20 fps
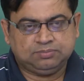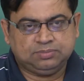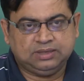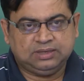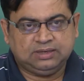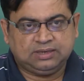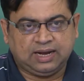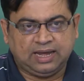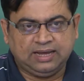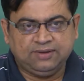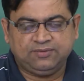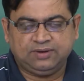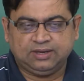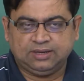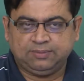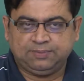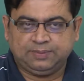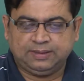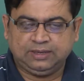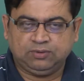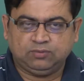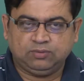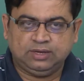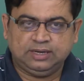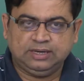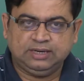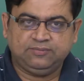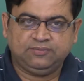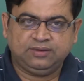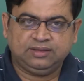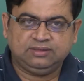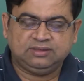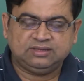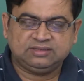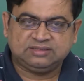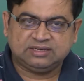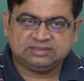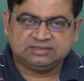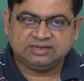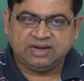driver, particularly when
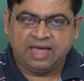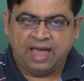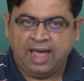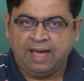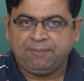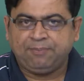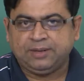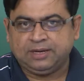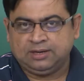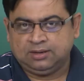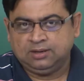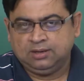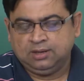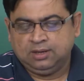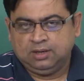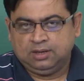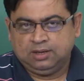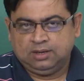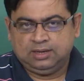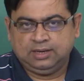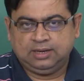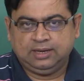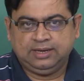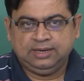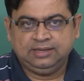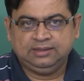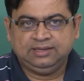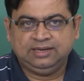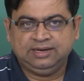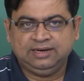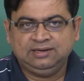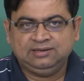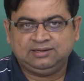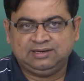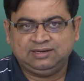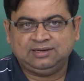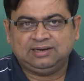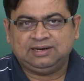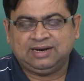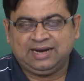this does not happen in the
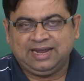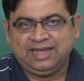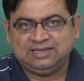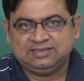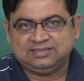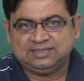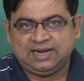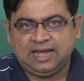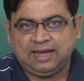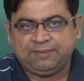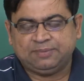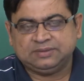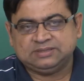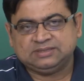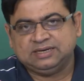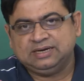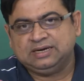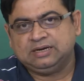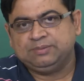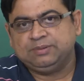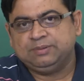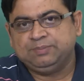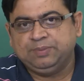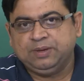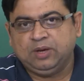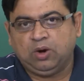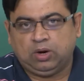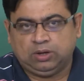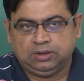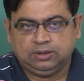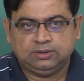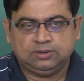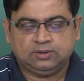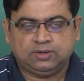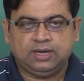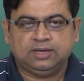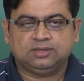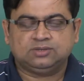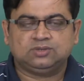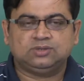intended range and happens a little bit beyond.
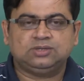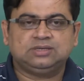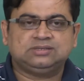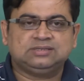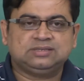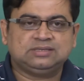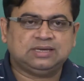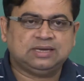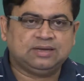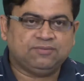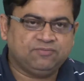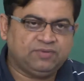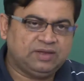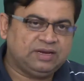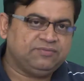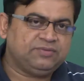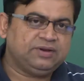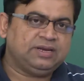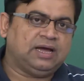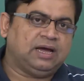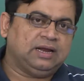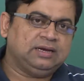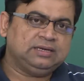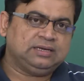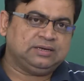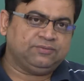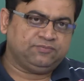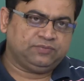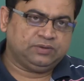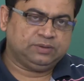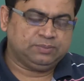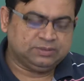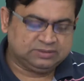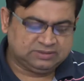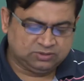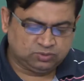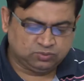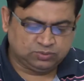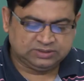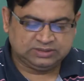Okay. So, this is a very uncomfortable
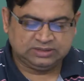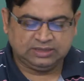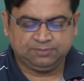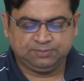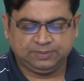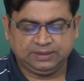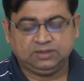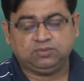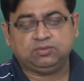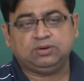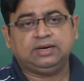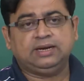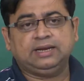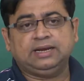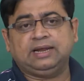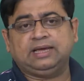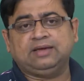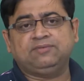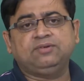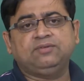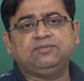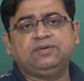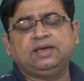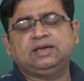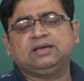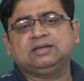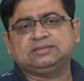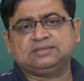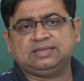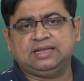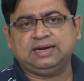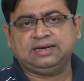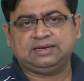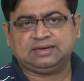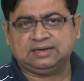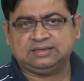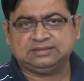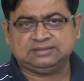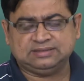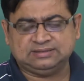situation, and particularly in heavy vehicles like
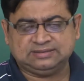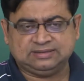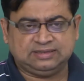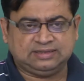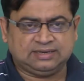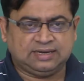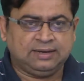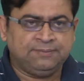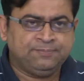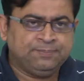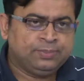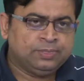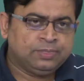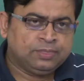trucks, etc.